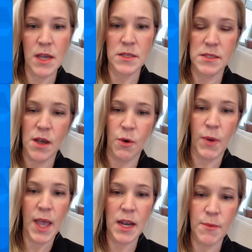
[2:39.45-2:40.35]
So,
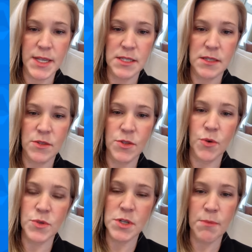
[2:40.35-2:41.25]
anyways,
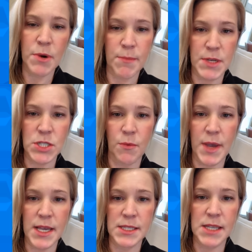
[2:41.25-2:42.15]
those are pretty much the
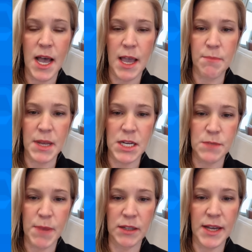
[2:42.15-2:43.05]
ways I manage
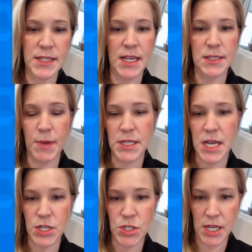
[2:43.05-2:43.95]
my clients'
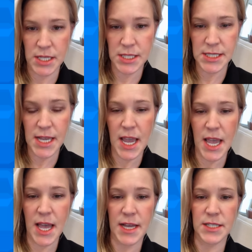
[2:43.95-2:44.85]
expectations.
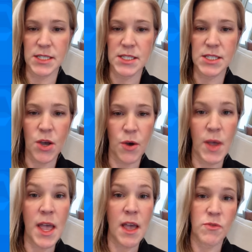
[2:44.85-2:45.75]
And so,
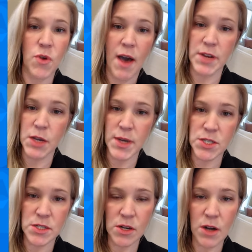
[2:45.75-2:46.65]
if you have any
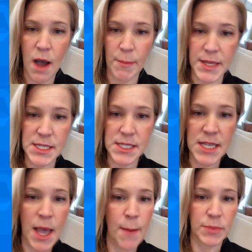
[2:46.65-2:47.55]
questions or comments,
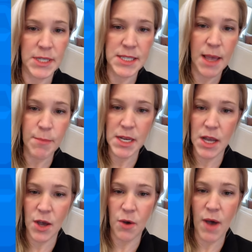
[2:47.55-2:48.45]
please let me
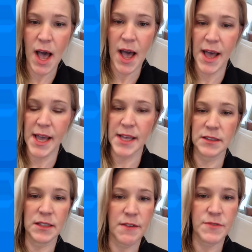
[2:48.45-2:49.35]
know. I
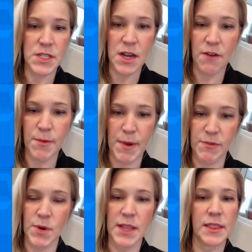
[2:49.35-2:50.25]
love to hear from
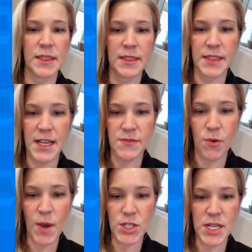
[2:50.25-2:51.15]
everyone. Thanks for
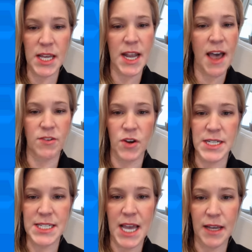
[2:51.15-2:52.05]
watching and have a
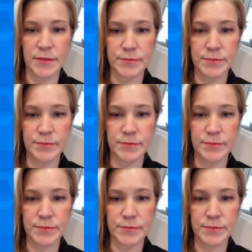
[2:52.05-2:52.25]
great day.